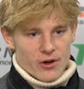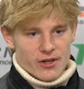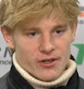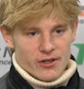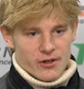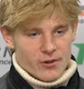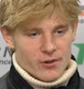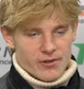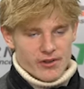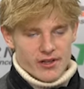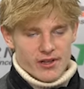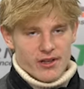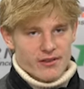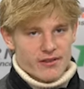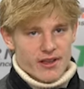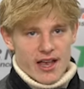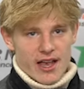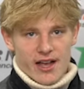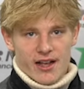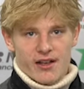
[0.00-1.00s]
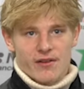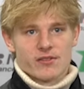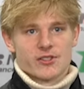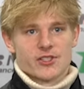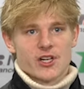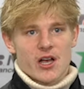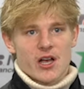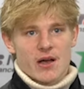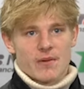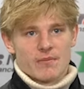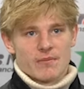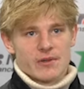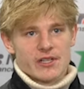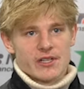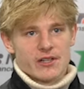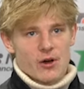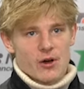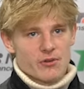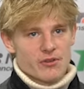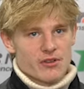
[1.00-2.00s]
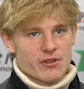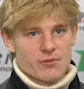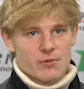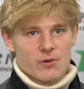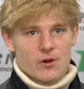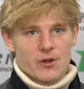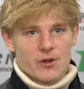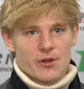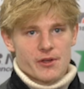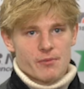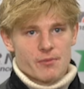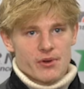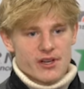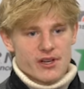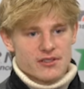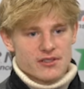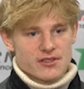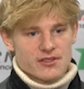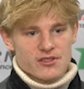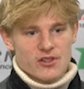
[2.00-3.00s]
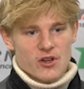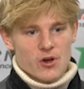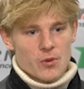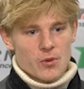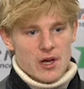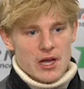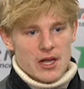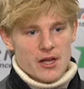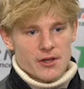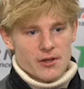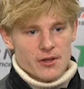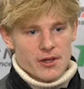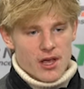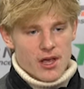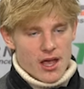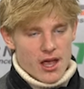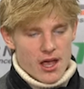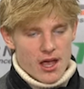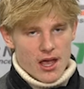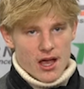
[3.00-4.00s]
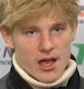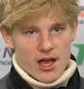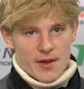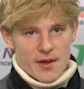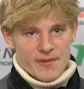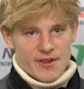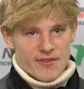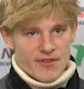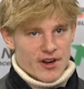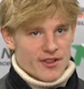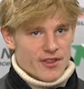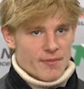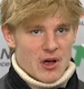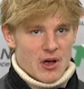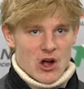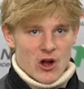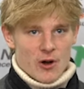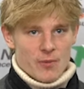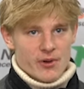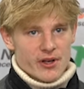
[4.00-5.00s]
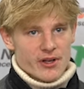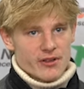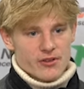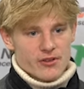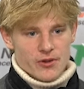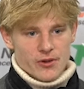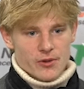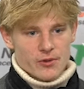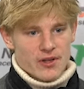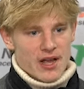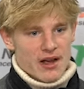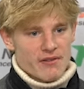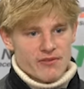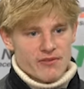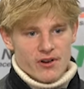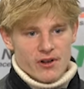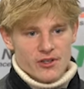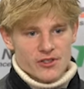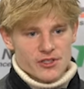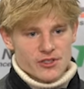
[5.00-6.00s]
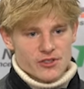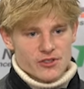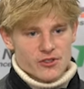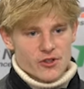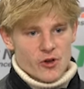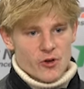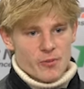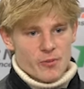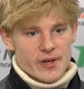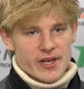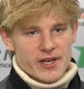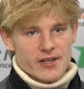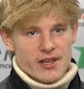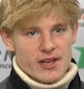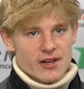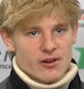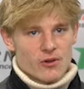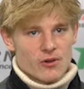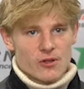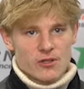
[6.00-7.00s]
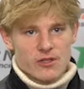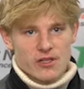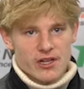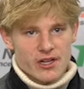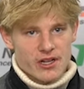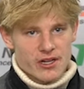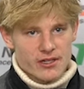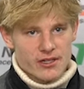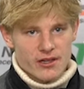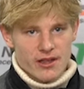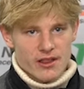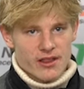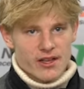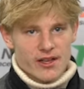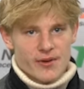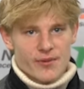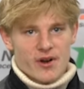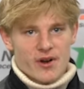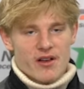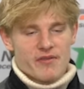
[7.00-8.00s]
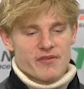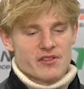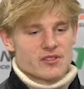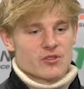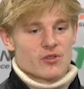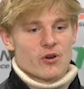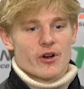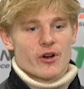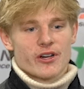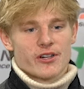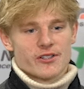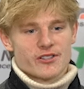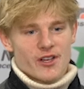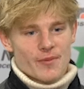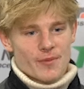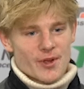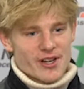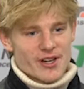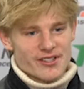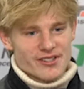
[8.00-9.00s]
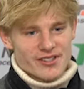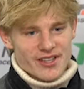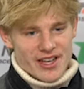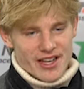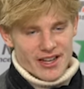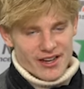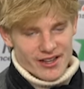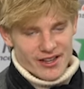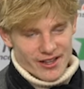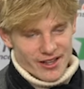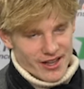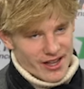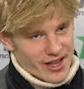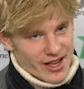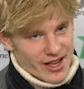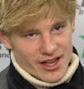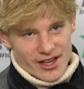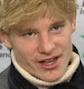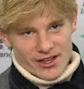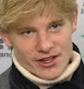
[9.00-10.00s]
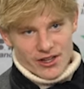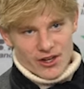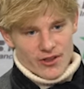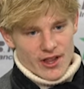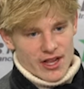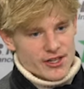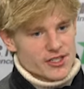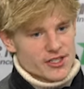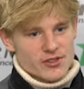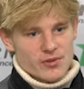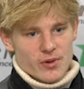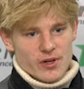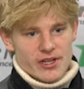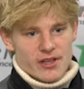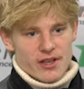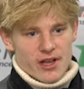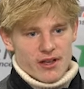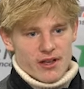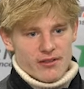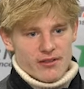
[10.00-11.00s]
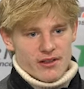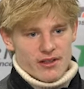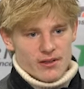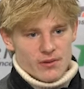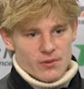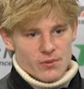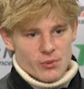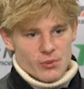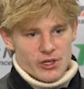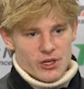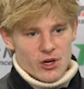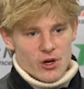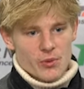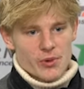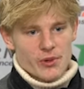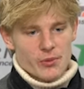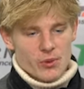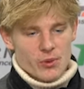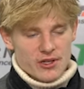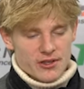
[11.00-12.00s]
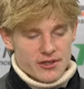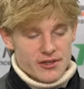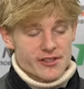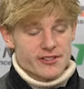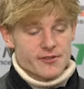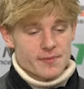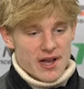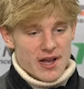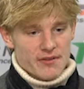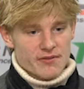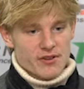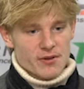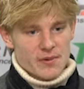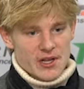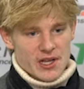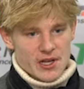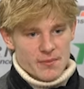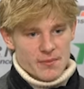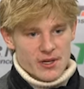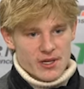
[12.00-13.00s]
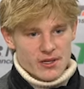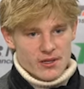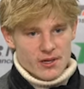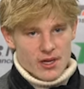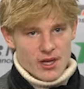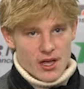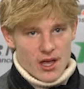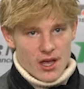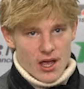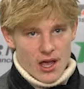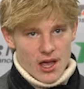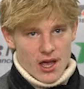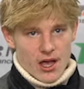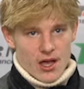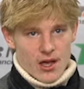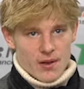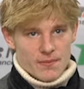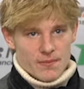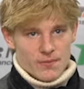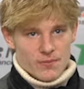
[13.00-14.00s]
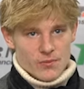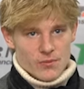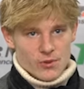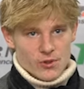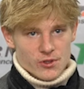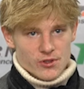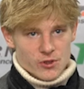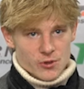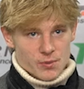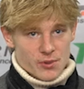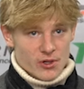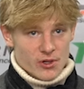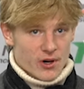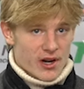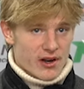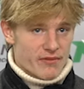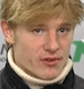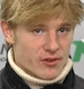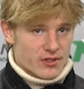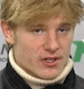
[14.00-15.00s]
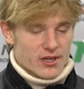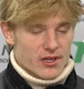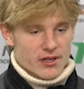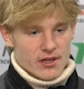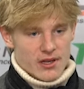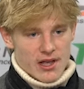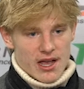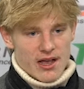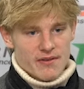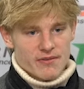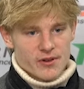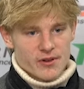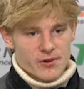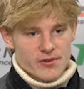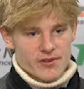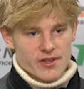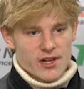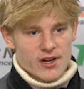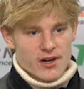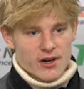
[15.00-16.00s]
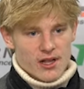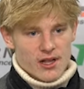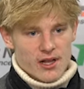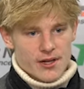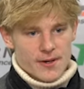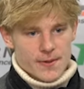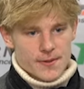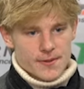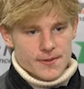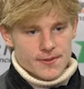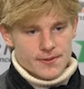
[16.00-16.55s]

And Kunz, he does a heck of a job. He knows his role. He plays it so well. Um, even on the power play too, and that front just so big. That golden, night, I think it went off his groin or something. He said, and you know that's just what he does, and we know what to expect from him. And um, we're super grateful to have Coonsy on our line.